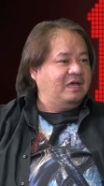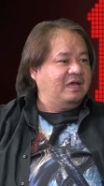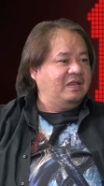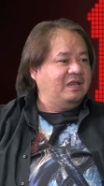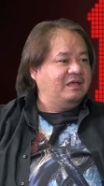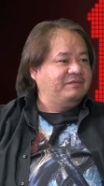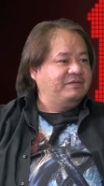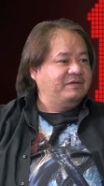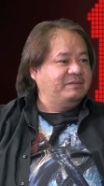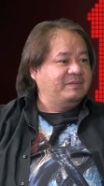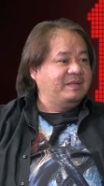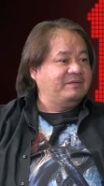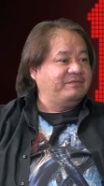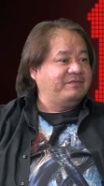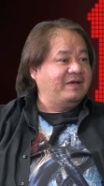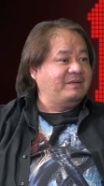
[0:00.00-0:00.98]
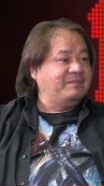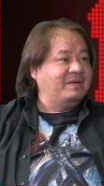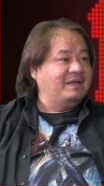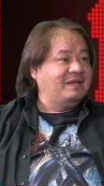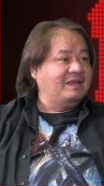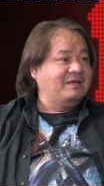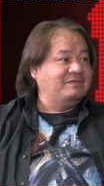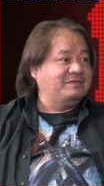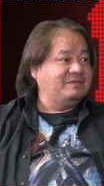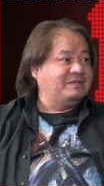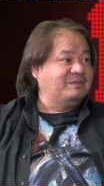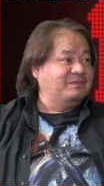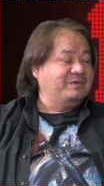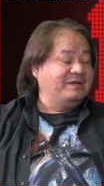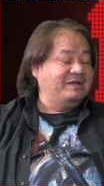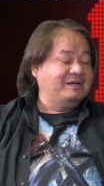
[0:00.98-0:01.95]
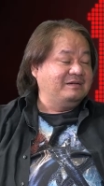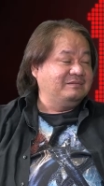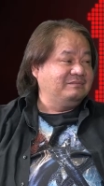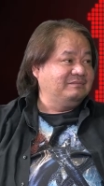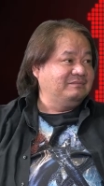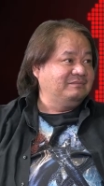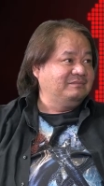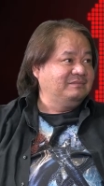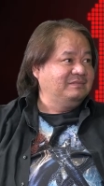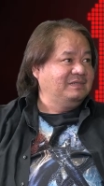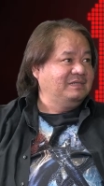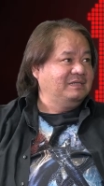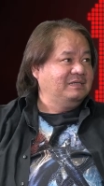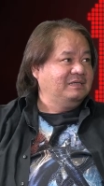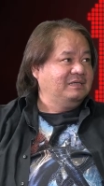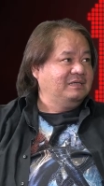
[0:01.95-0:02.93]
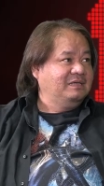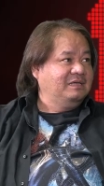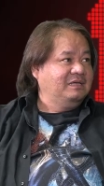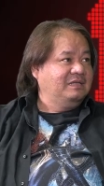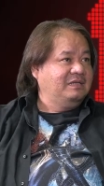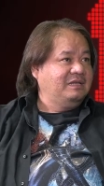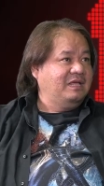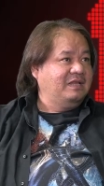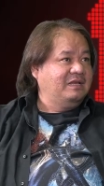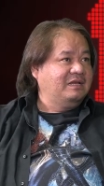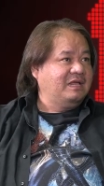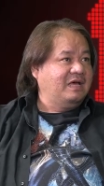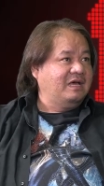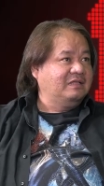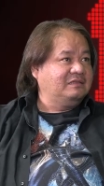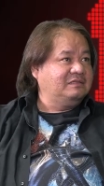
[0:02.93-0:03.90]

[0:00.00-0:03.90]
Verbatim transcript: I left him and find my life somewhere. Then